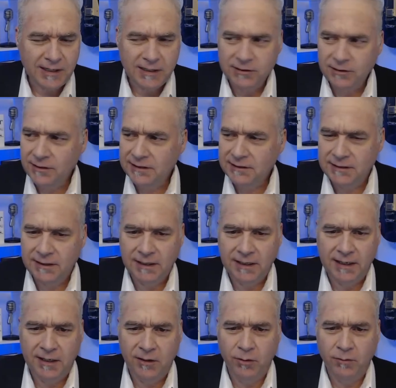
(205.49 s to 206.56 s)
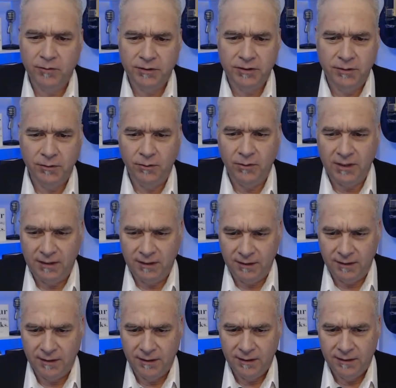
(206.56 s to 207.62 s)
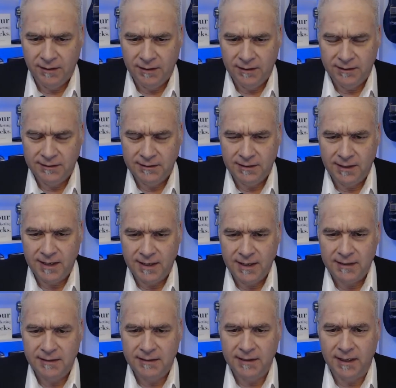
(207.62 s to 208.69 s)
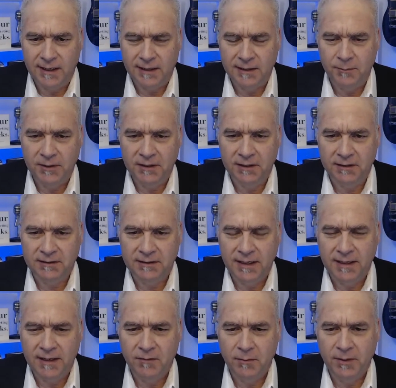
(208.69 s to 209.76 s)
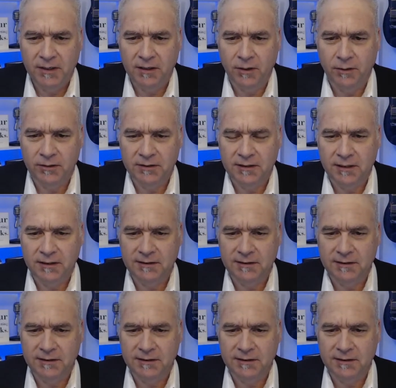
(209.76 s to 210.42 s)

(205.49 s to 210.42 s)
So let's head over to the slide deck, because, hey, everybody knows that